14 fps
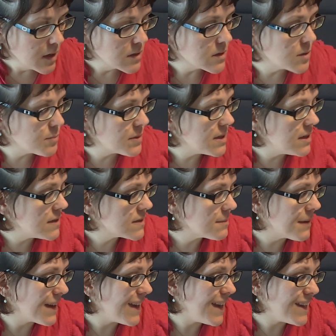to please
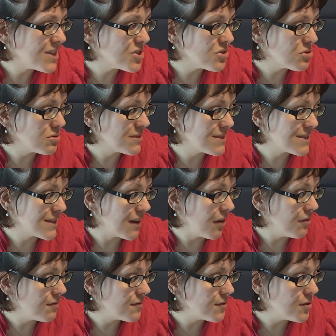my 8-year-old
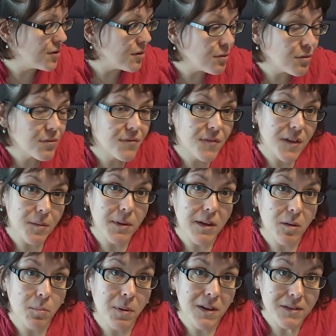self, no
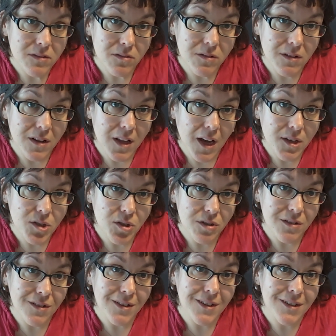female puzzle
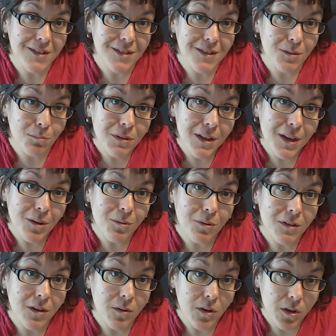collection is complete
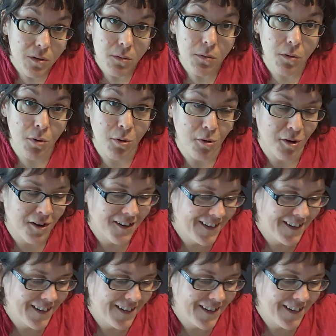without a unicorn.